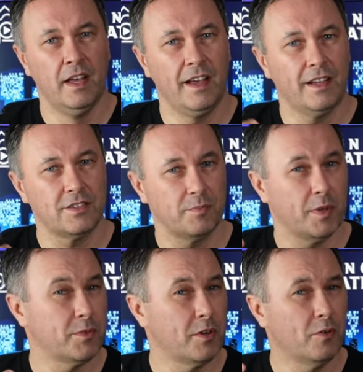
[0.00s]
and
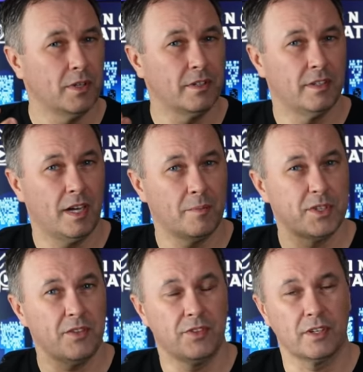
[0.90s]
sometimes they don't want to
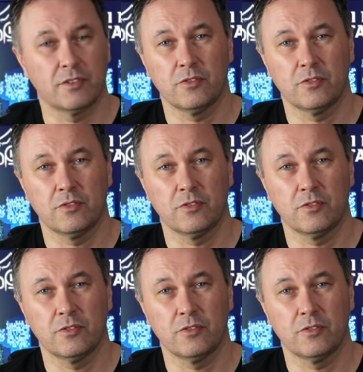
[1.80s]
upset things.